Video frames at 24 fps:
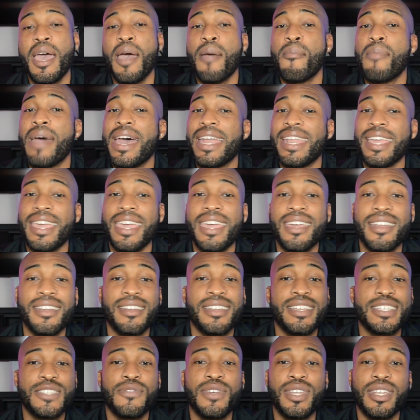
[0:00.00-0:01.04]
By the end of
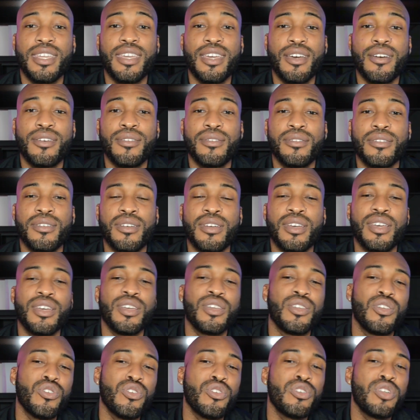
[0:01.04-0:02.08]
this video,
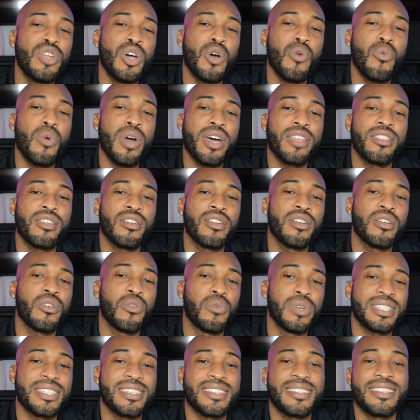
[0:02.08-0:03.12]
you'll know whether
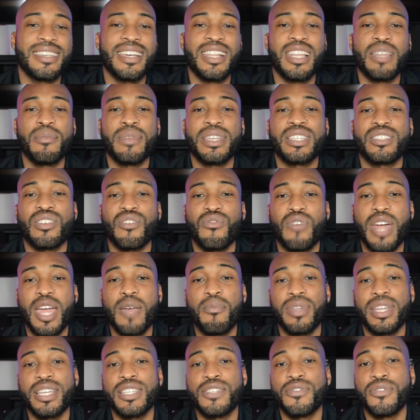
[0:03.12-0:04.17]
Winston-Salem is the right
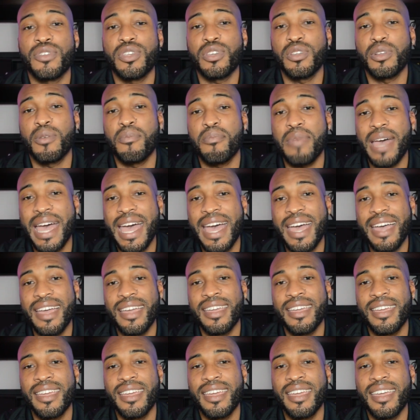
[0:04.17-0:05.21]
place for you to buy,
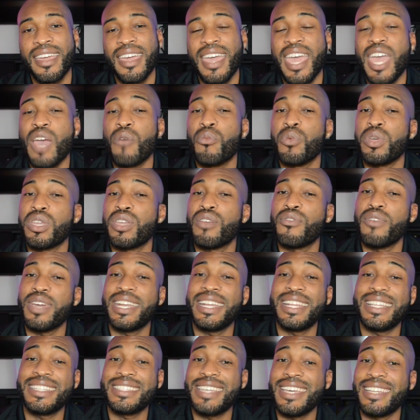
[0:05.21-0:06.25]
and when you're ready
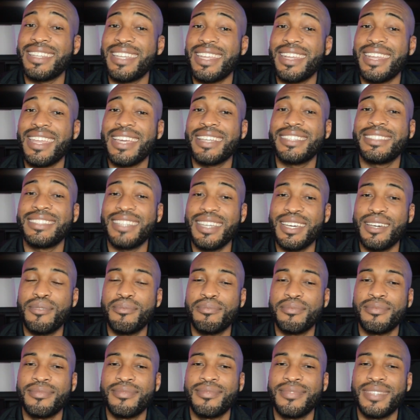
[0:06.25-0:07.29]
to take that next
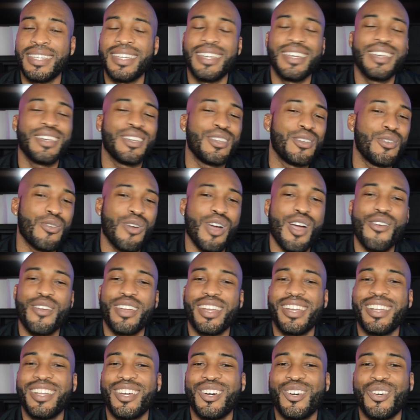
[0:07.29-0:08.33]
step, you already
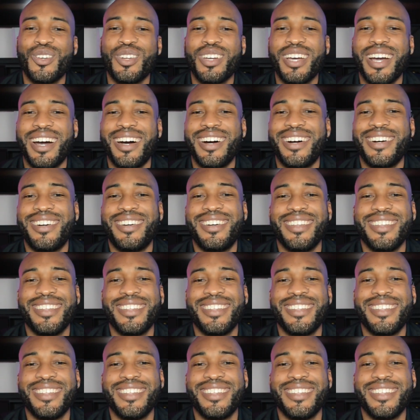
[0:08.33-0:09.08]
know who to call.